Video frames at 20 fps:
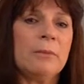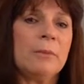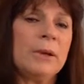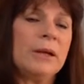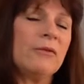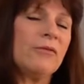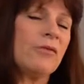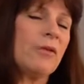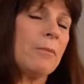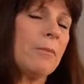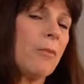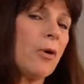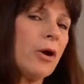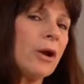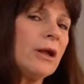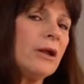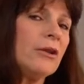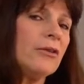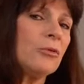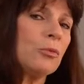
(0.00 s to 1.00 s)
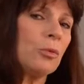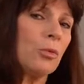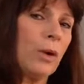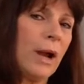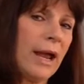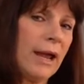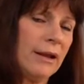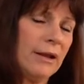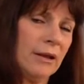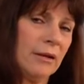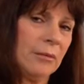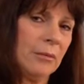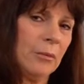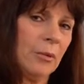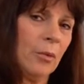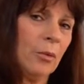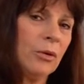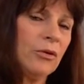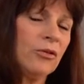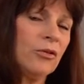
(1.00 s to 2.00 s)
But if the market is
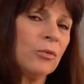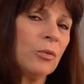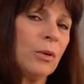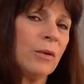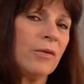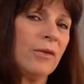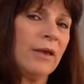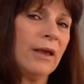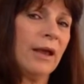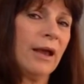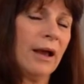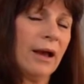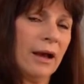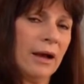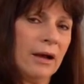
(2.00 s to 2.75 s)
random, which is what the